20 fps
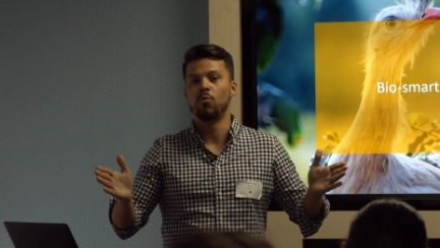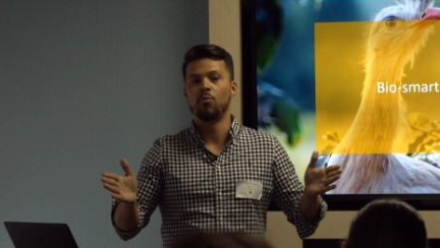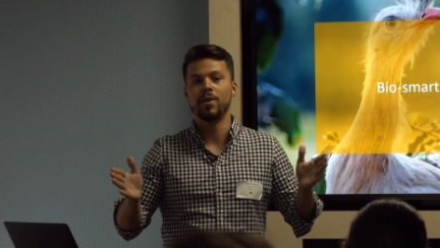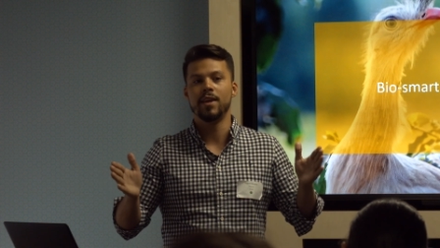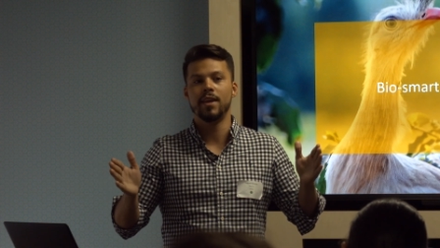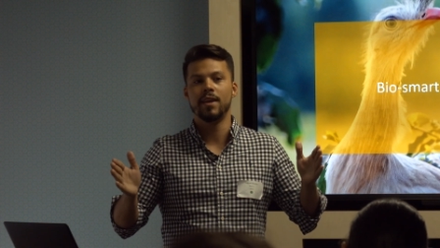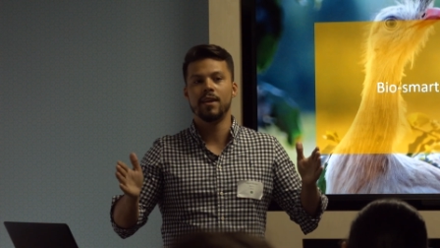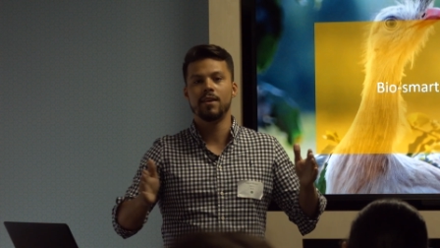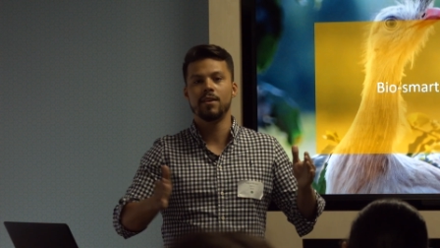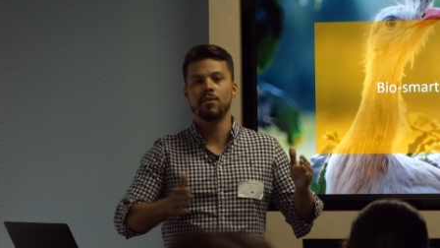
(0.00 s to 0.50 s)

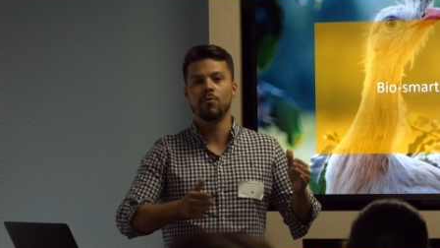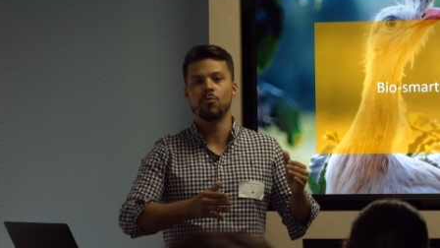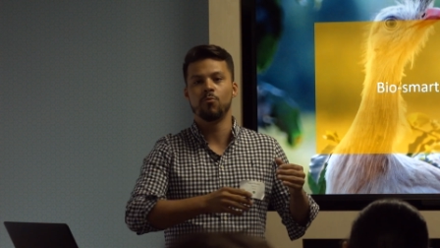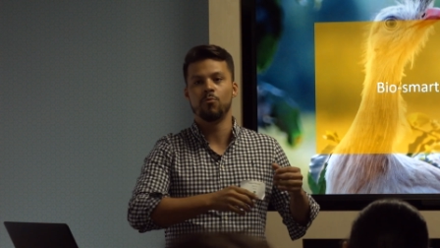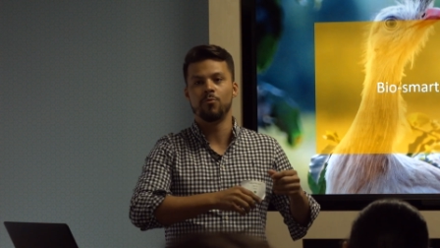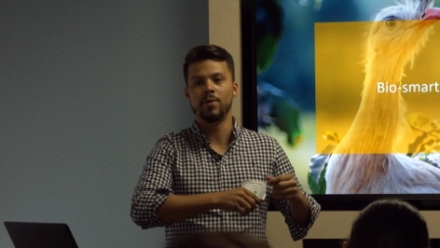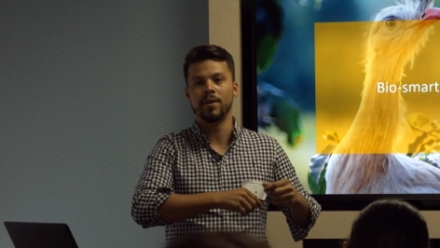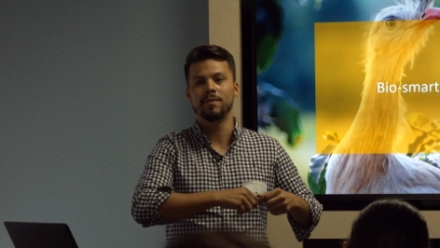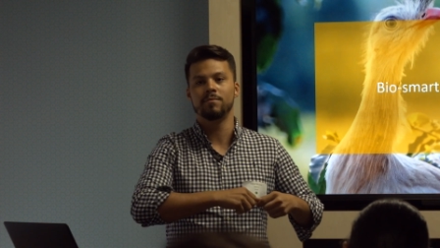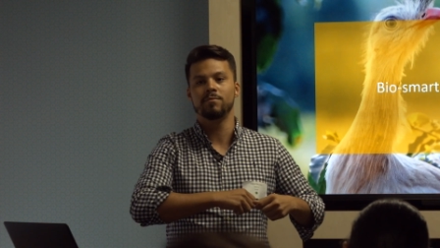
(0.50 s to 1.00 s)
We,
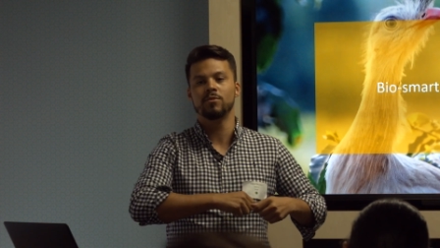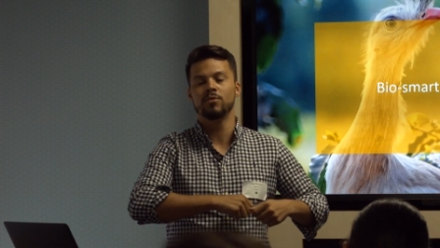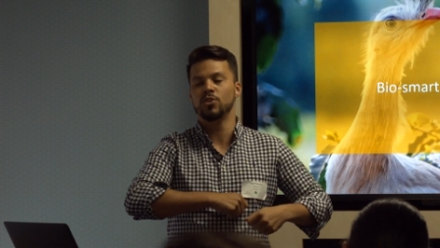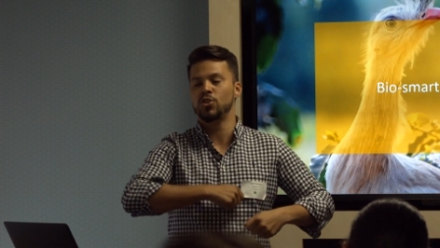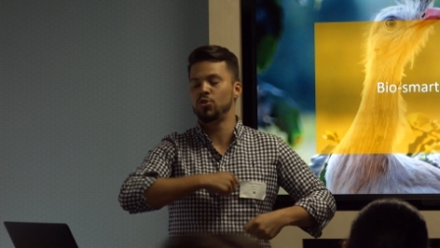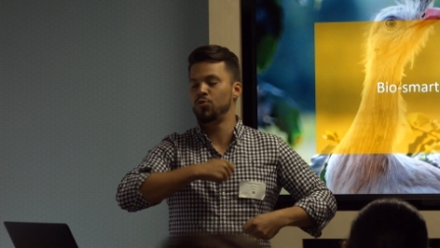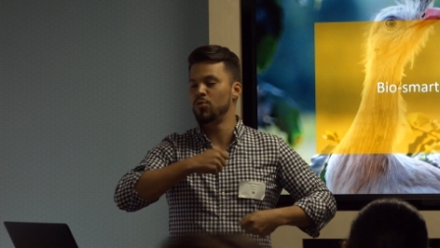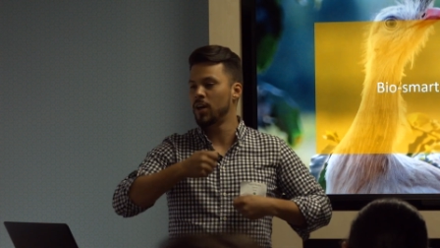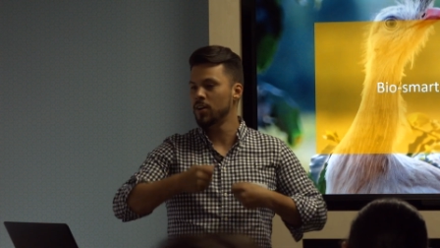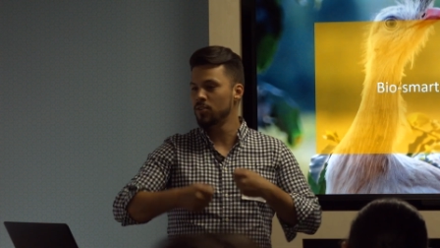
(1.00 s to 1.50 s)
we
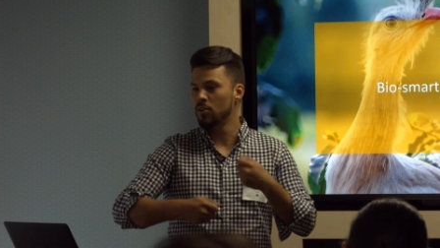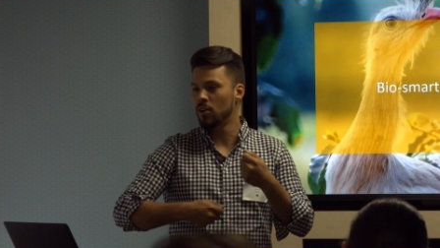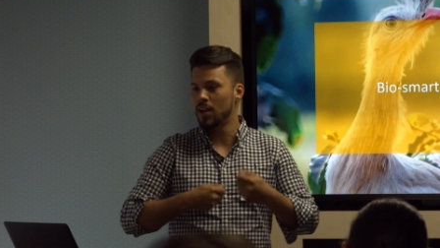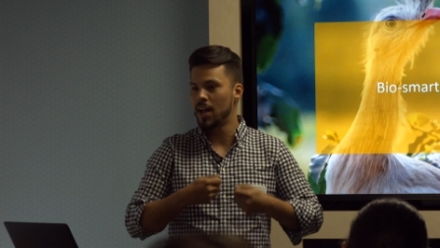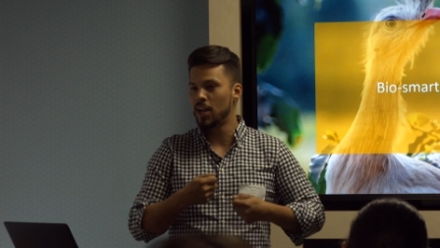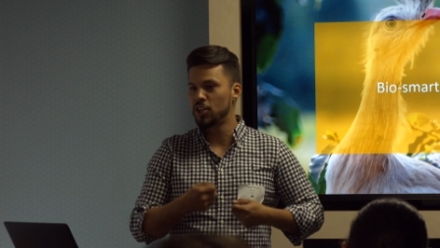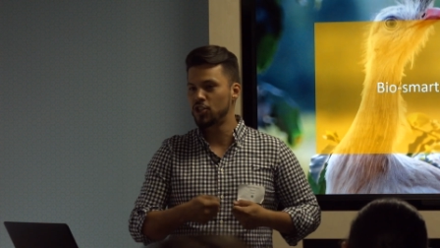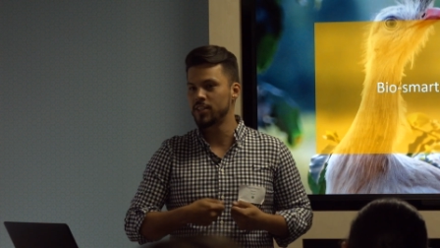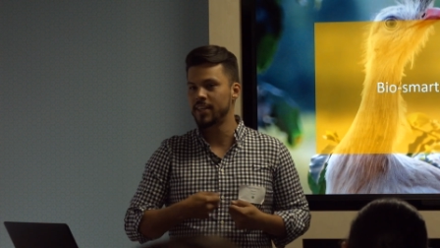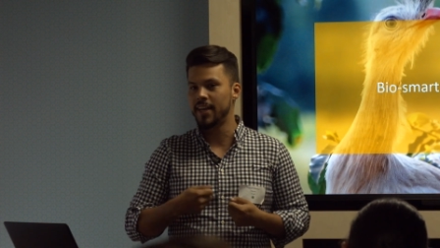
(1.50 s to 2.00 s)
struggled a
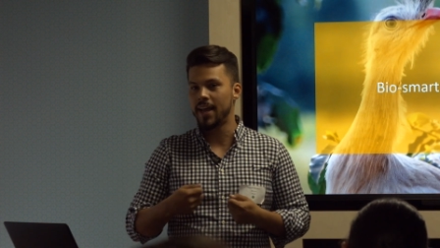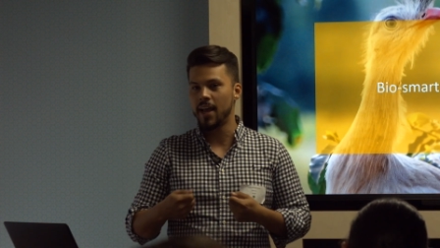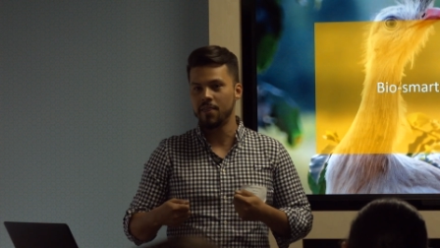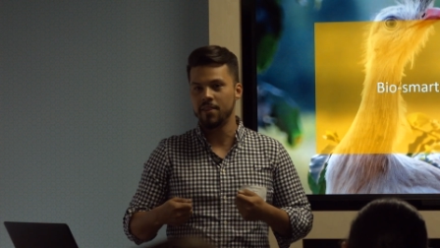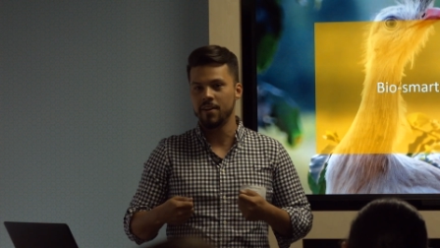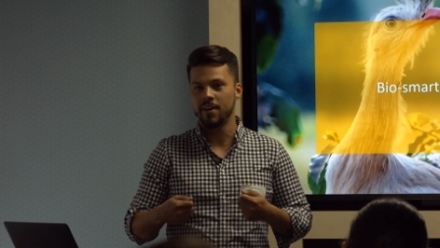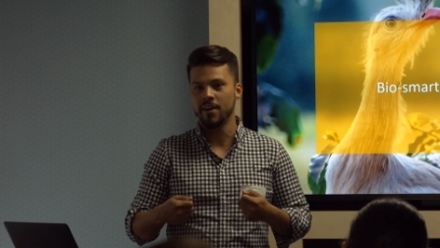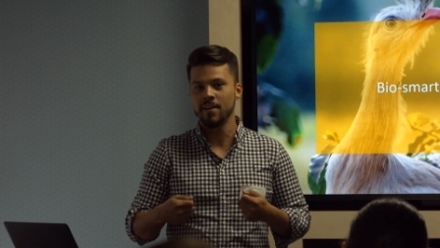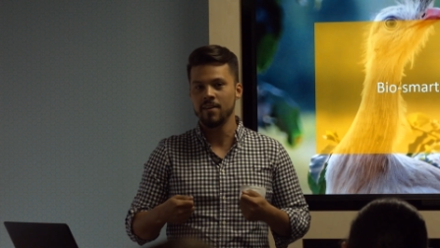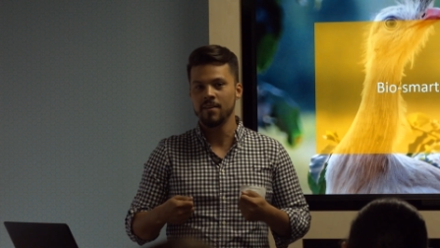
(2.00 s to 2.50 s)
lot to get
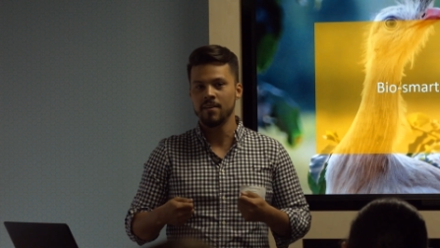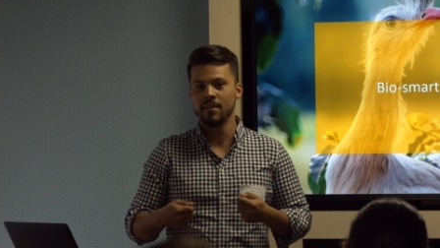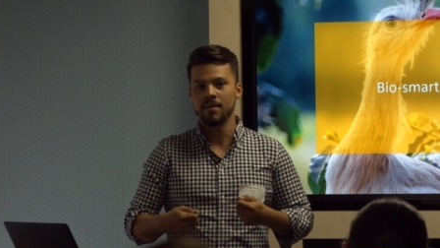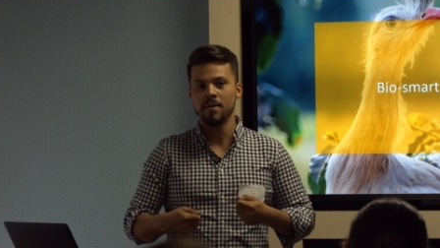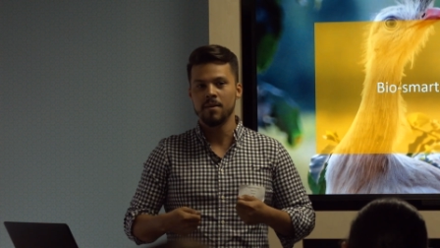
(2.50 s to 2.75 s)
there,